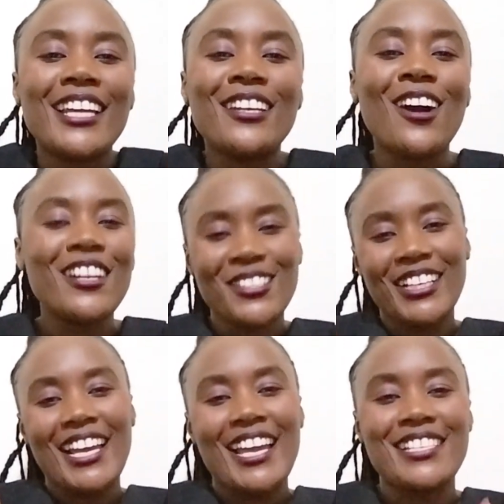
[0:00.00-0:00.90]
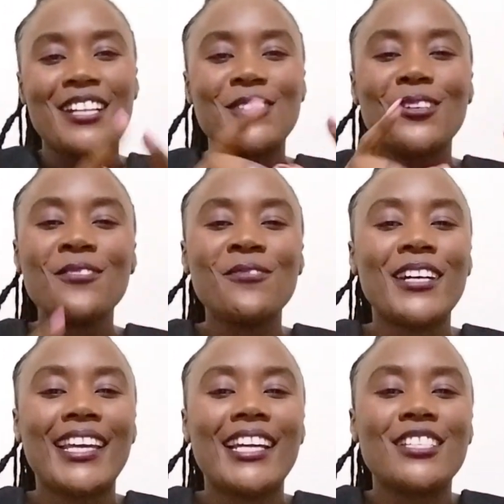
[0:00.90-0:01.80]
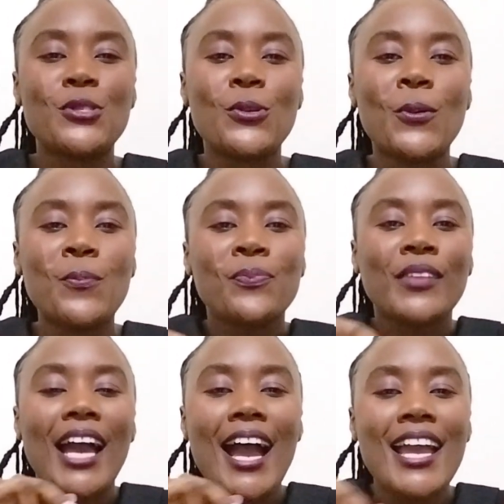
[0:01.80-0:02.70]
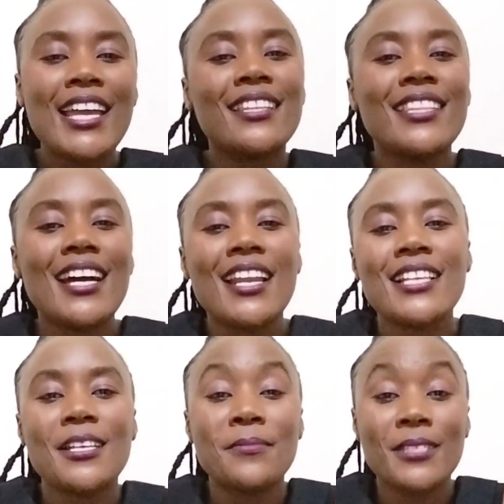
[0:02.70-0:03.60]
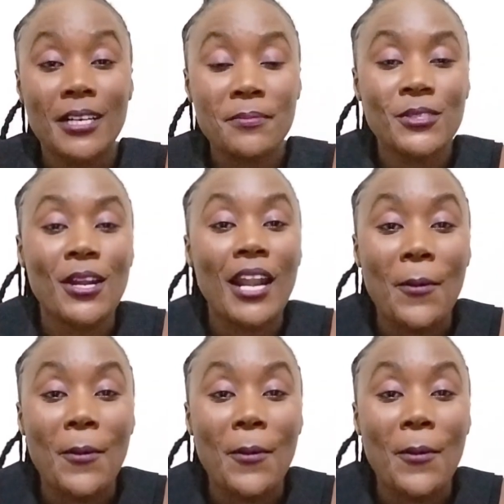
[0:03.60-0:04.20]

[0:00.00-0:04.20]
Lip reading: And also guys, don't forget to hit that subscription